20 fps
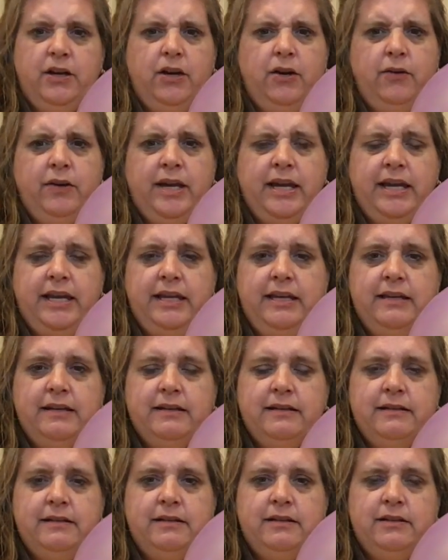Okay,
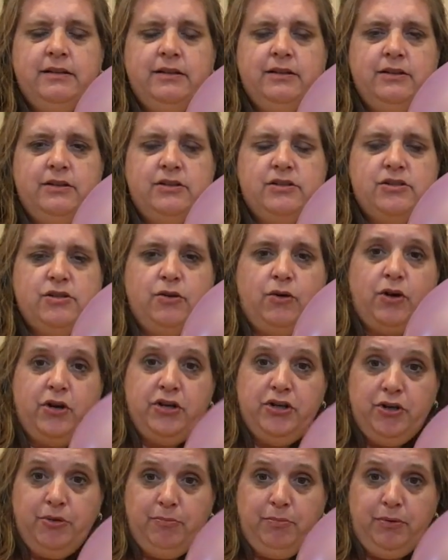so are
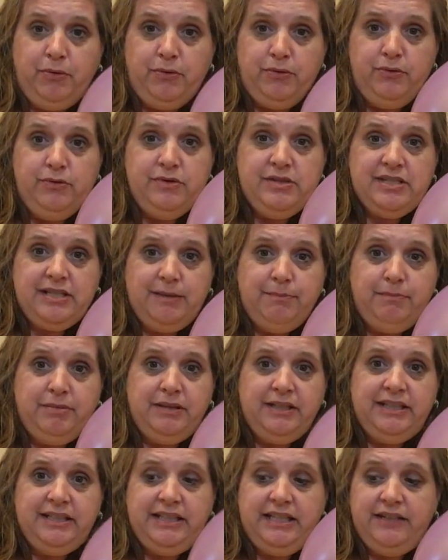your balloons
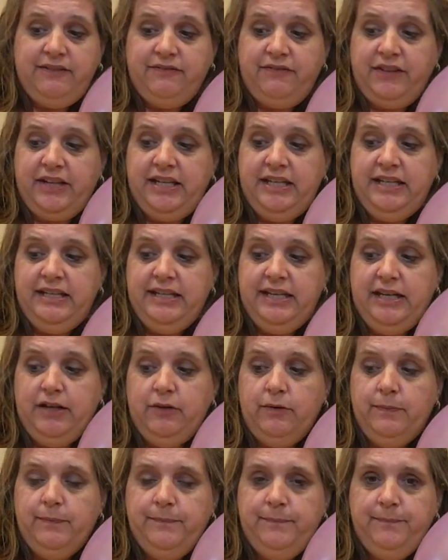completely inflated now?